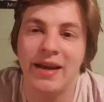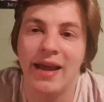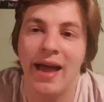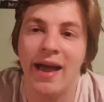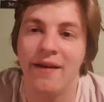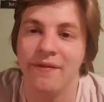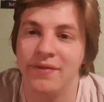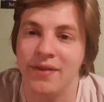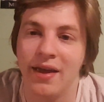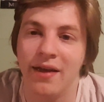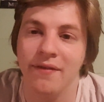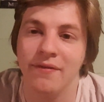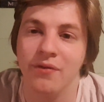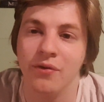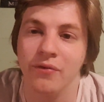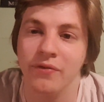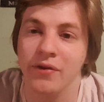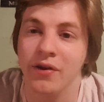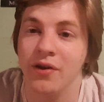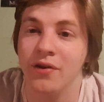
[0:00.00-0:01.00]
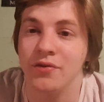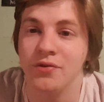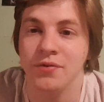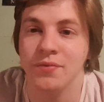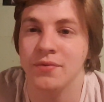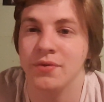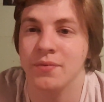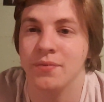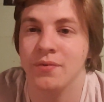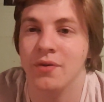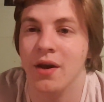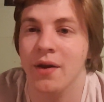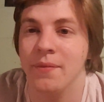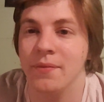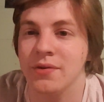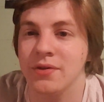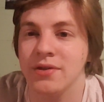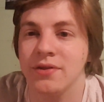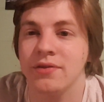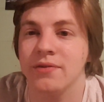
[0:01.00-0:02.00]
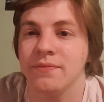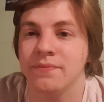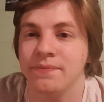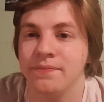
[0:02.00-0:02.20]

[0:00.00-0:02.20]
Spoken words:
a half they have over 100 subscribers,